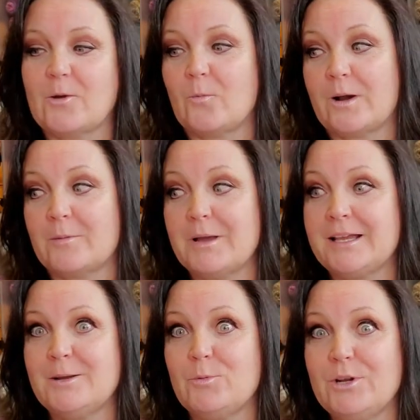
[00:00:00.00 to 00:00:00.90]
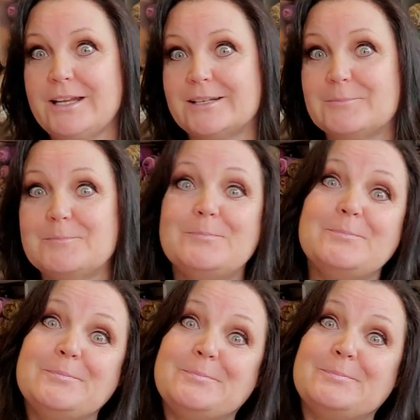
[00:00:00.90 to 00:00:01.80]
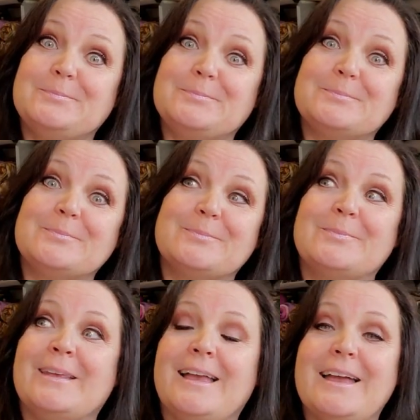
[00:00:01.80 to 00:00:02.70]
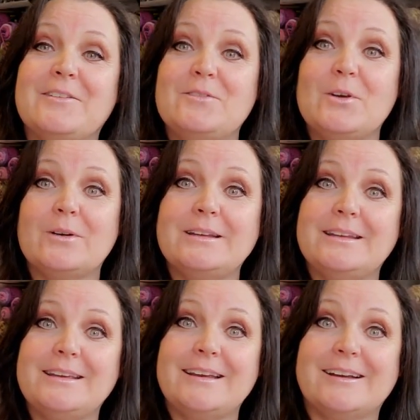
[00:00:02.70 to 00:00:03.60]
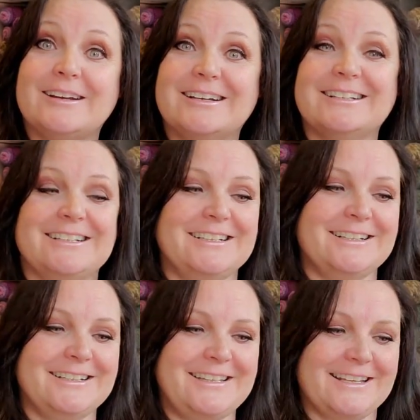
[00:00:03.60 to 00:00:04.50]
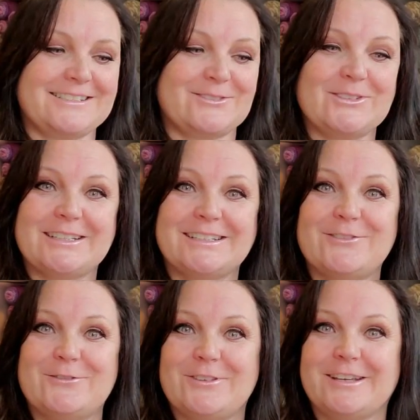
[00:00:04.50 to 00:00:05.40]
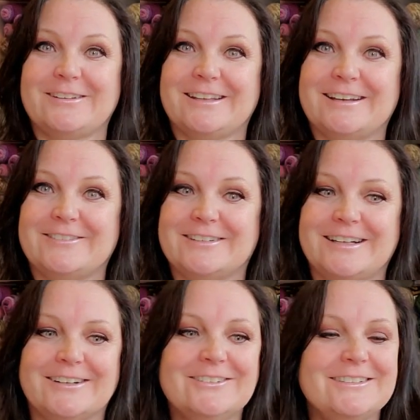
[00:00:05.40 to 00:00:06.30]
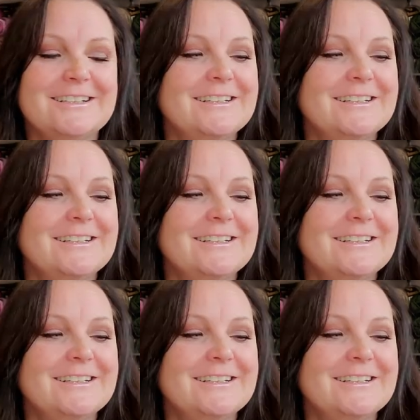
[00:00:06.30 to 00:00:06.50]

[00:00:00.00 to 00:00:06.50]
Where am I going to put it? Hmm, I have no idea. I guess we're going to figure that one out.